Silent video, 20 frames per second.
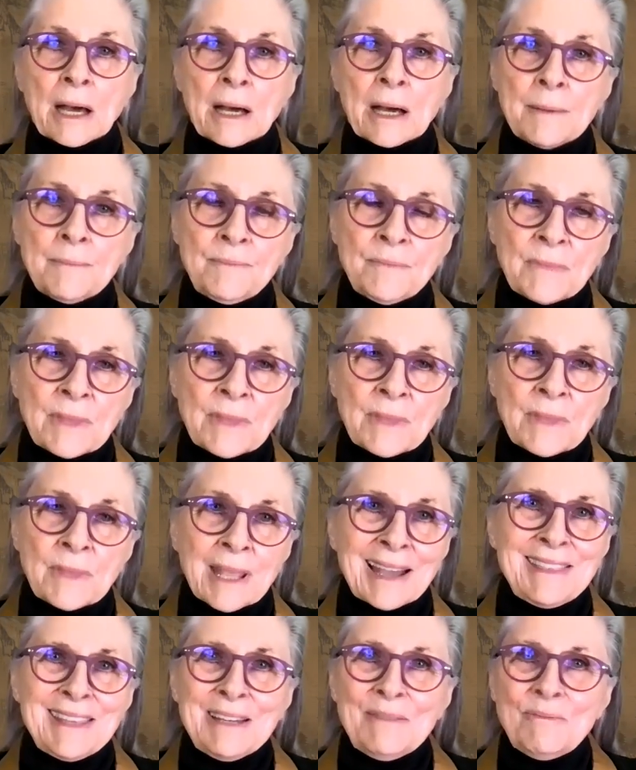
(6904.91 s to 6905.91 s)

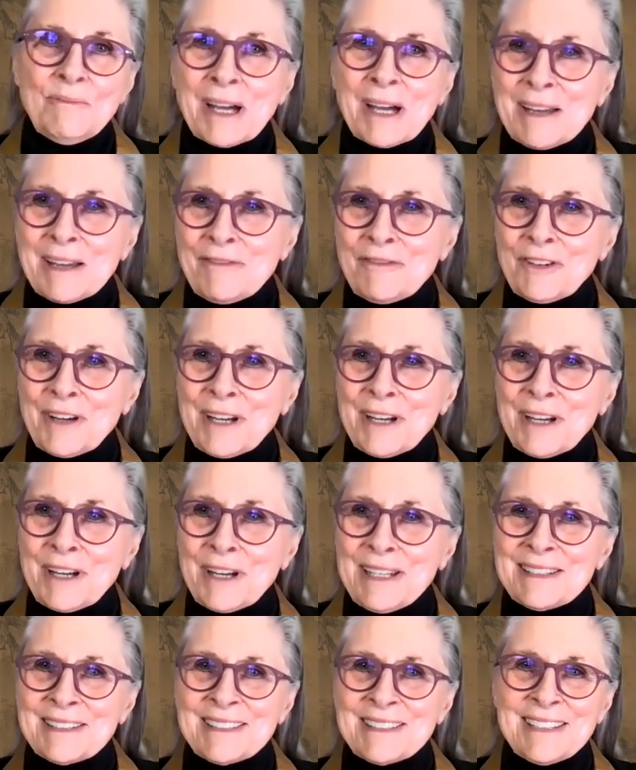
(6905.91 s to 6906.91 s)
I think my
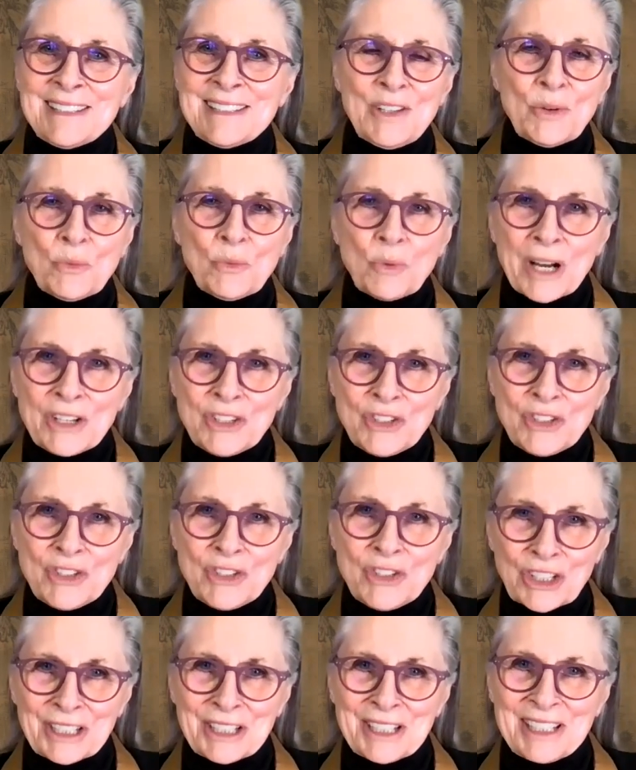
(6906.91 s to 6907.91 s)
friend Cindy
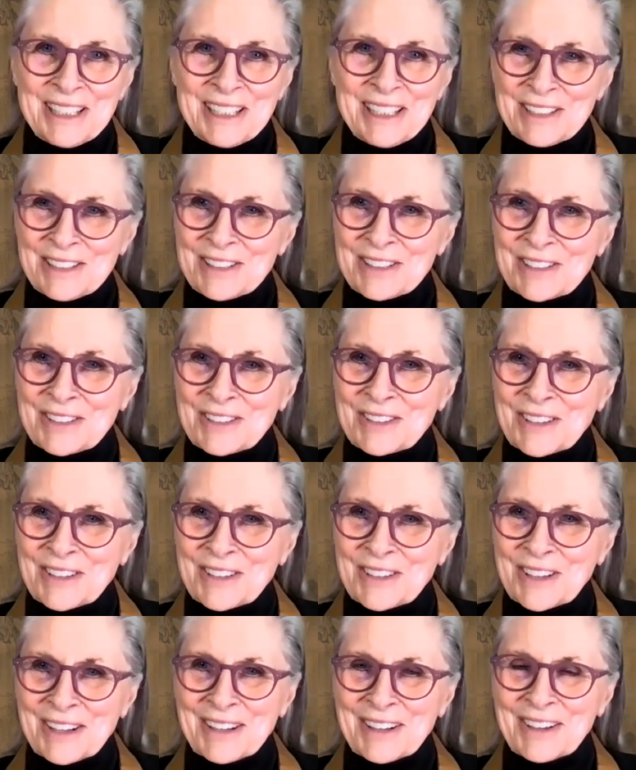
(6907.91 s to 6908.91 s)
Rushton
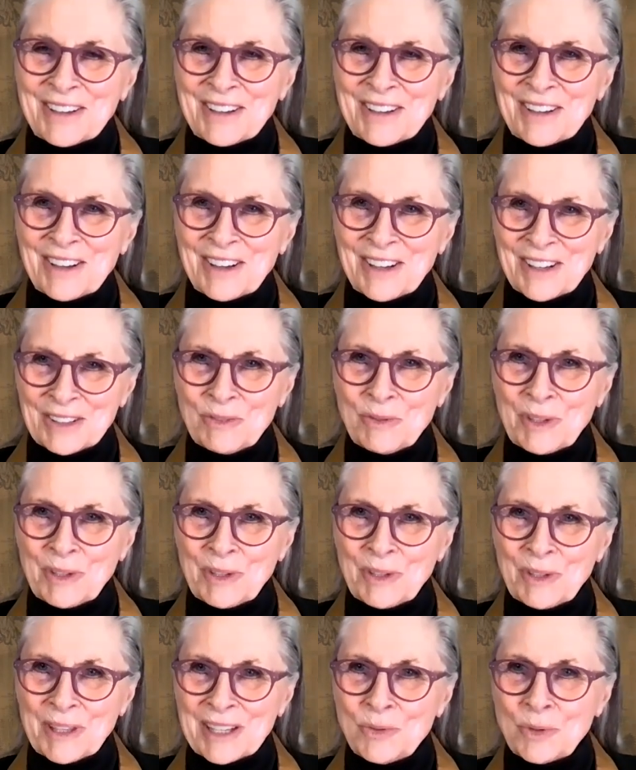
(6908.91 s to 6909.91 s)
is on
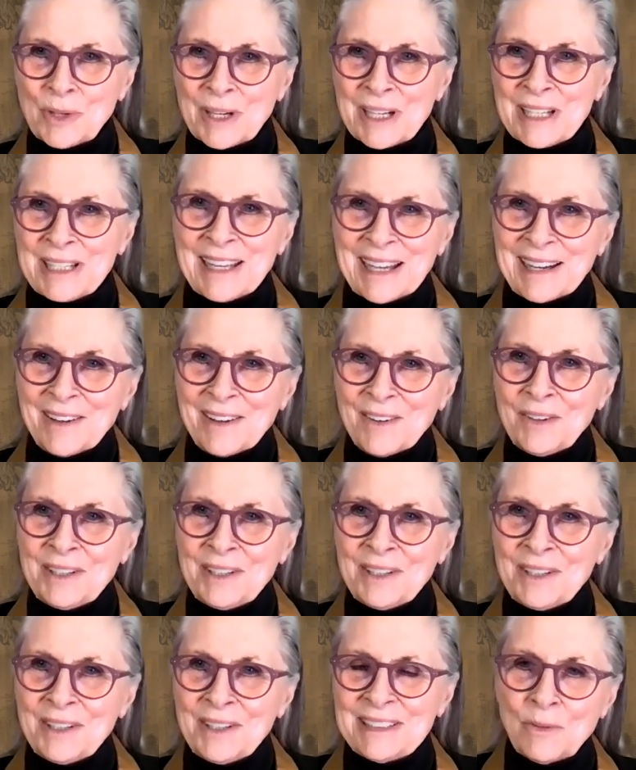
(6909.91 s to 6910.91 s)
with us right
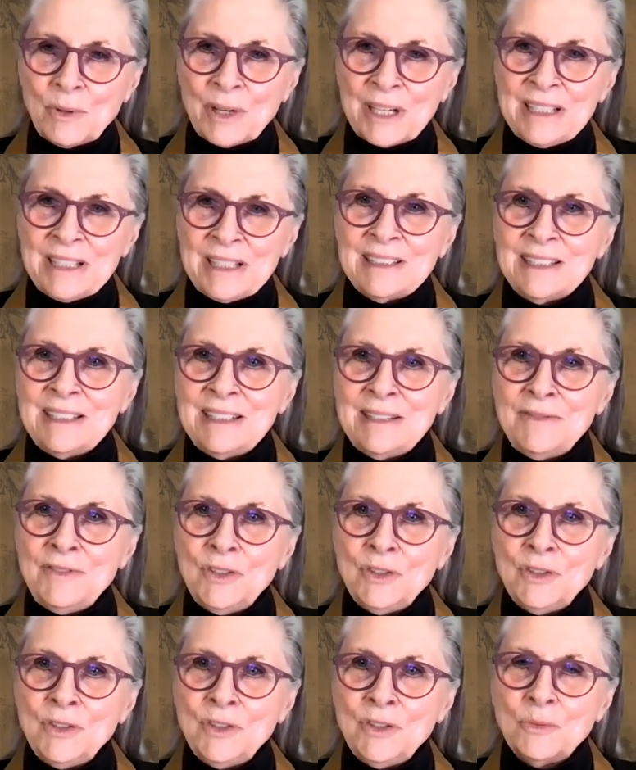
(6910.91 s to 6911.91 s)
now. Is that right,
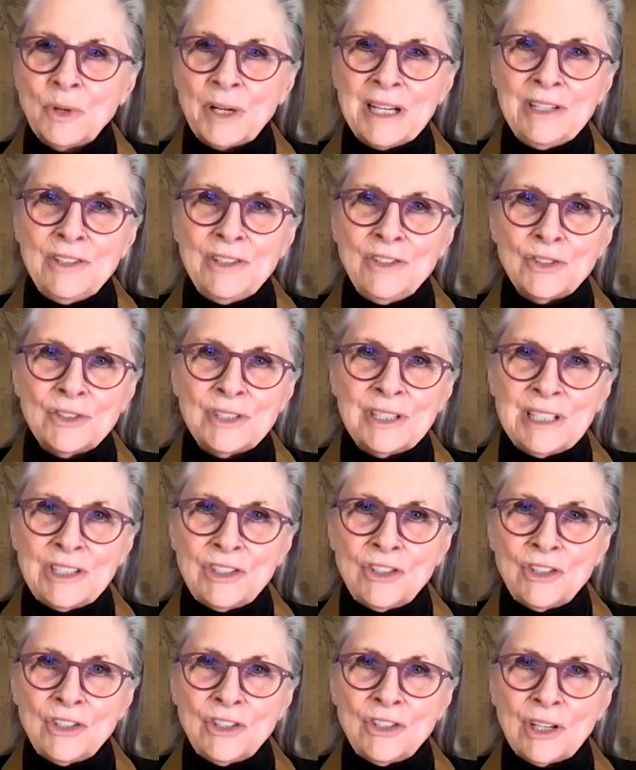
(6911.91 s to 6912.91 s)
Cindy? If you could raise your
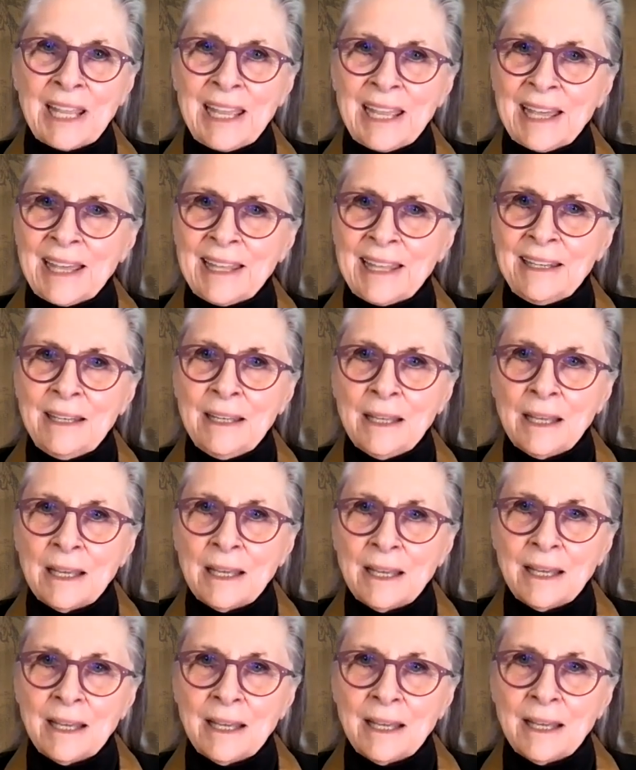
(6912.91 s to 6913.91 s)
digital hand.